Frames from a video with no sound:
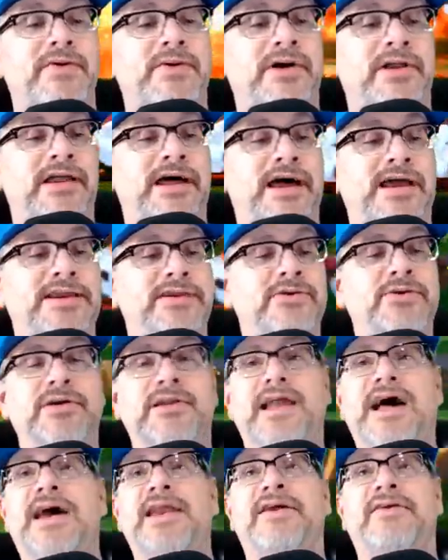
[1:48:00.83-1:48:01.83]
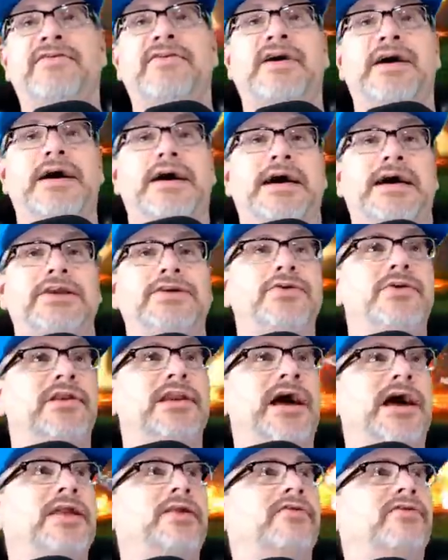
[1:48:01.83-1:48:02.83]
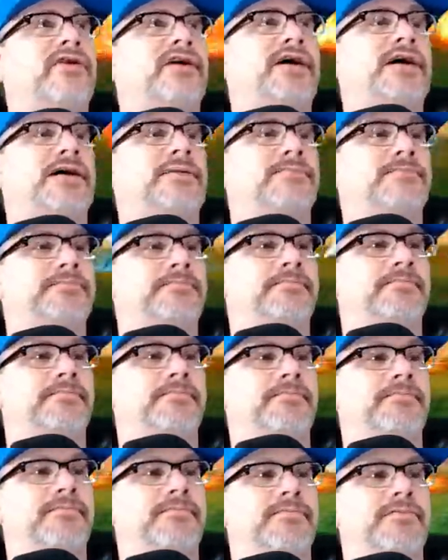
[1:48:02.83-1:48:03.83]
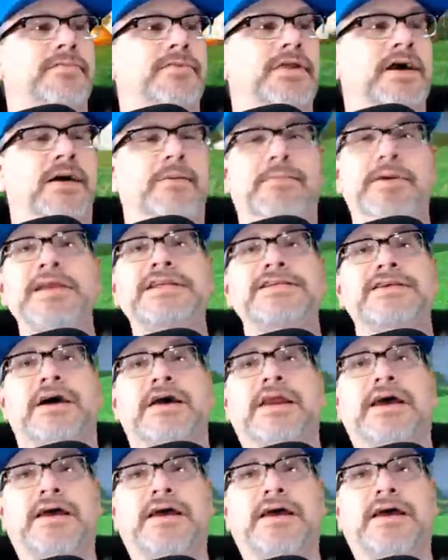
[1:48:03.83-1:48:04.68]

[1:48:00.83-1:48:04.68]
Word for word: Well, I do a lot of uh, I do a lot of uh, uh pizza.